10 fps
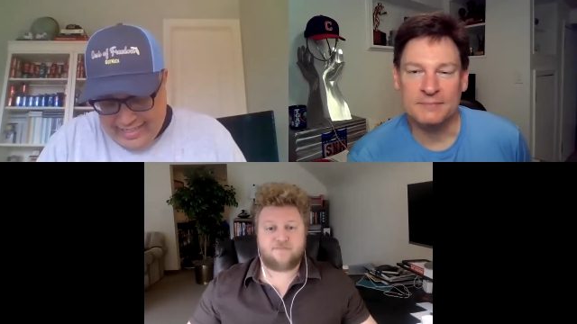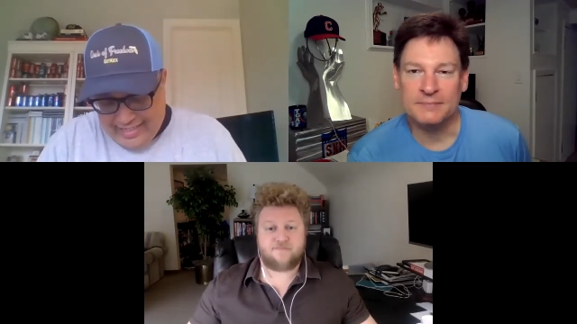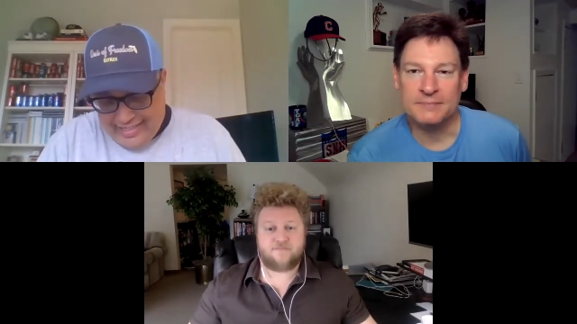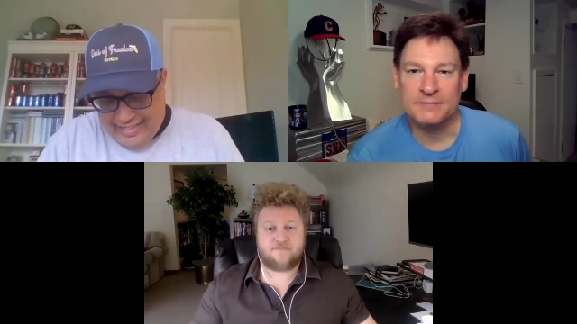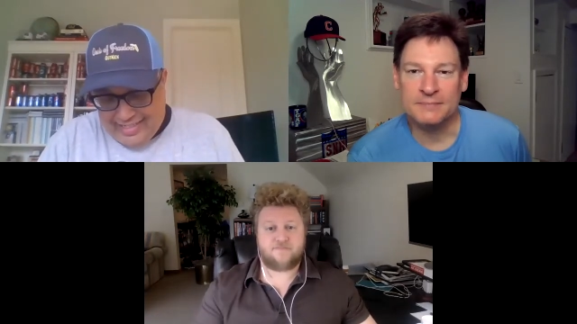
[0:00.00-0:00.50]

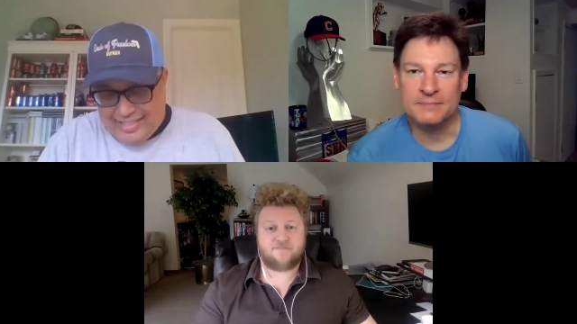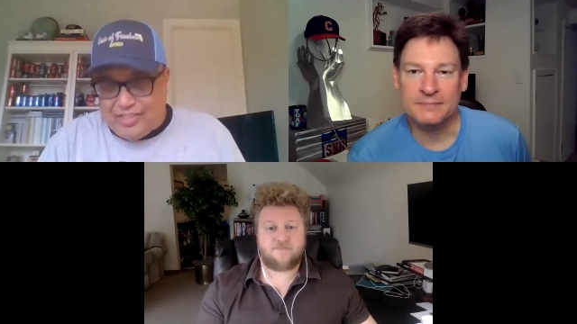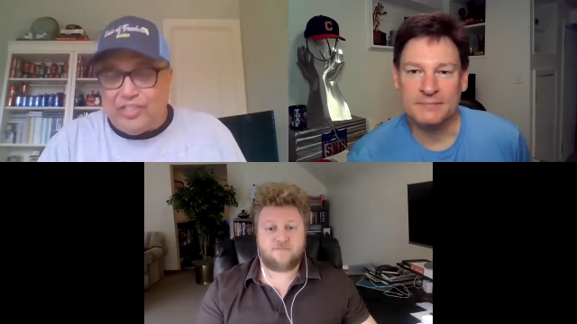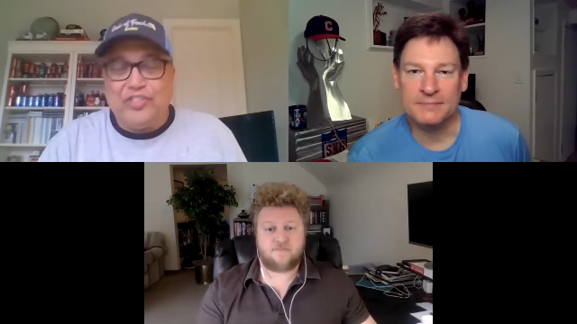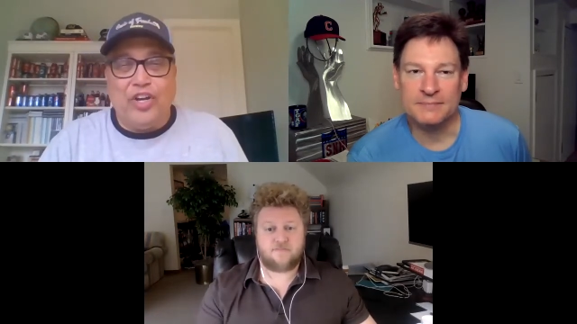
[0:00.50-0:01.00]
Speaker 1: uh, it's
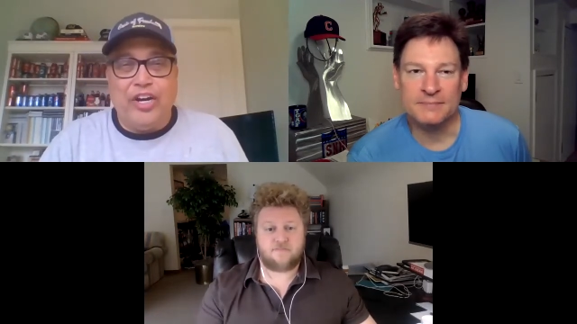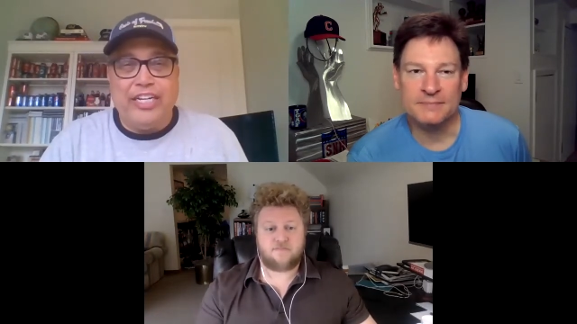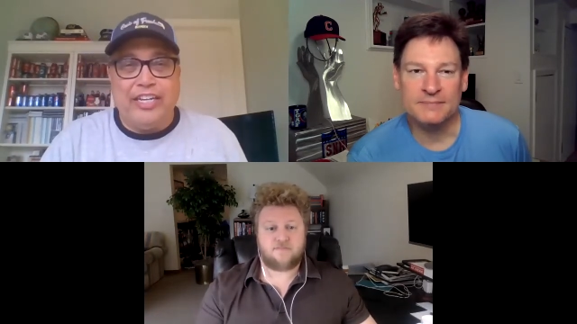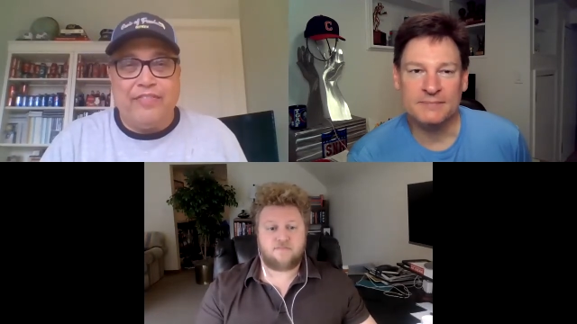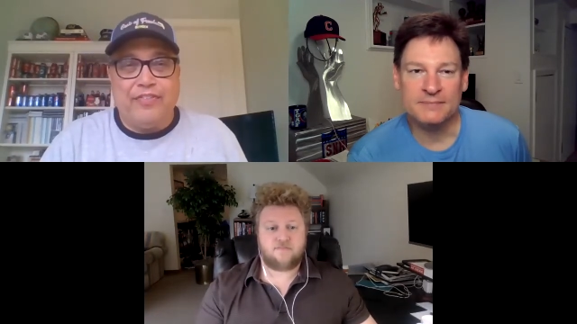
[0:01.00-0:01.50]

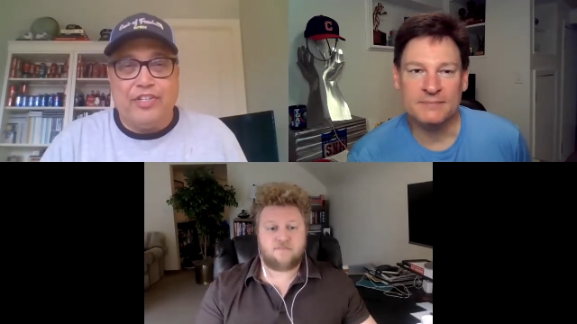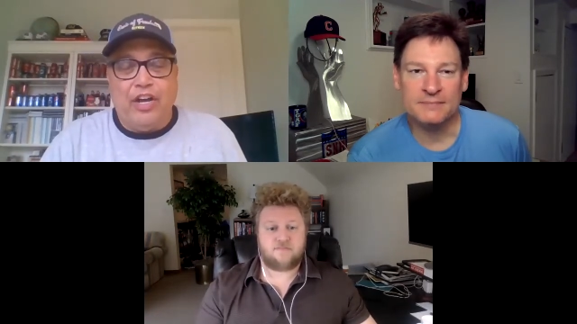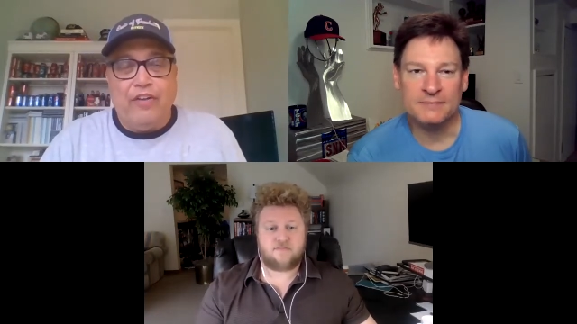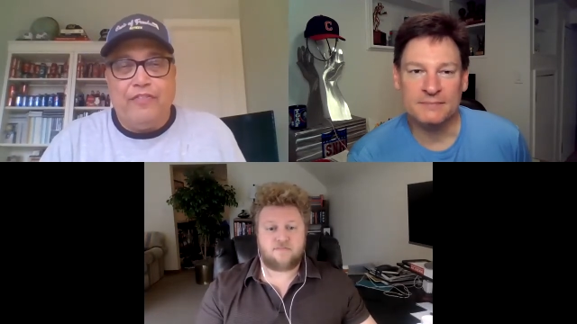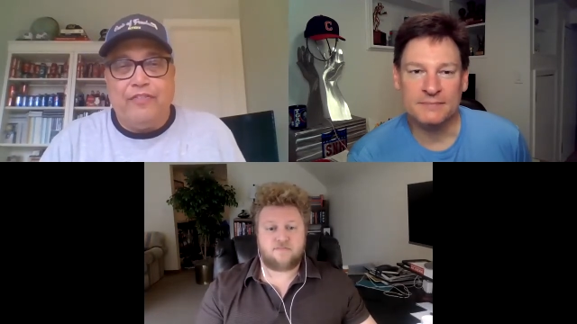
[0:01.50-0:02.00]
disheartening for
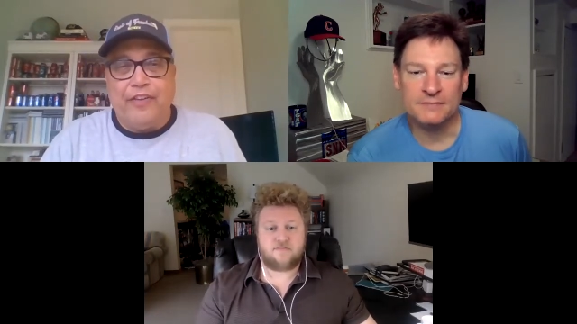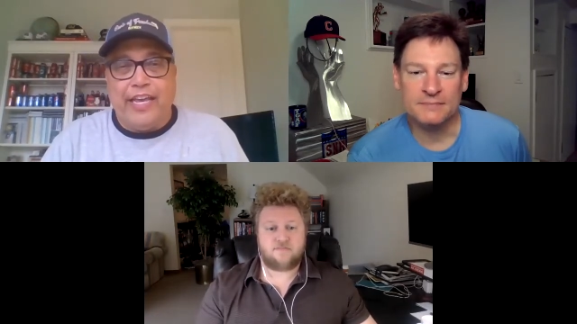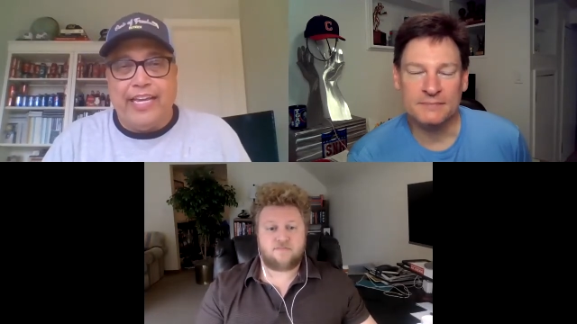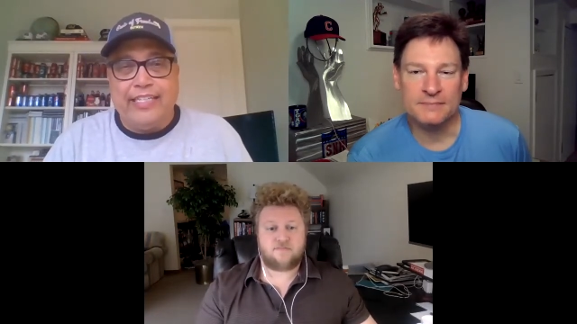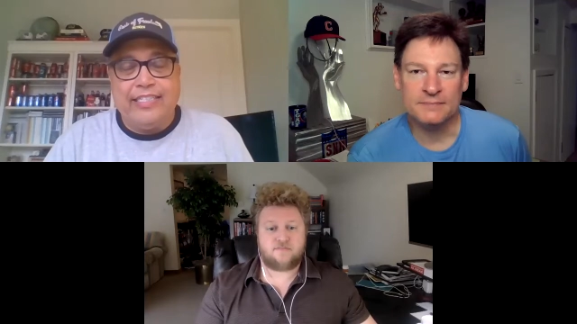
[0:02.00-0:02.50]
Dolphin
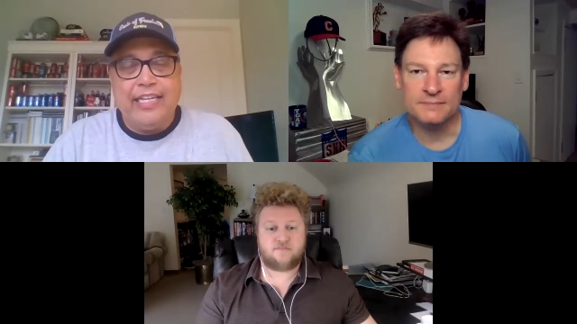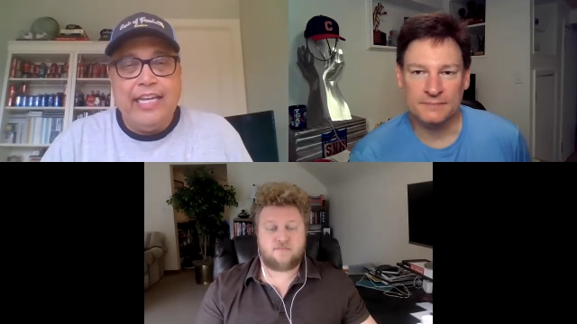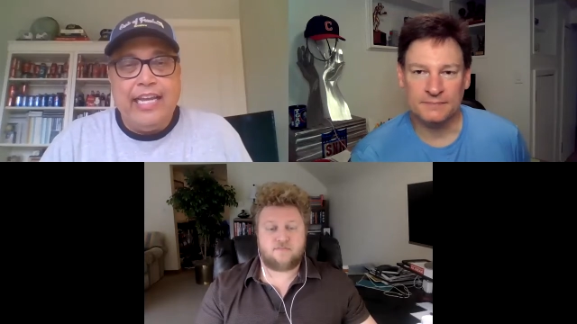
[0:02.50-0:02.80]
fans.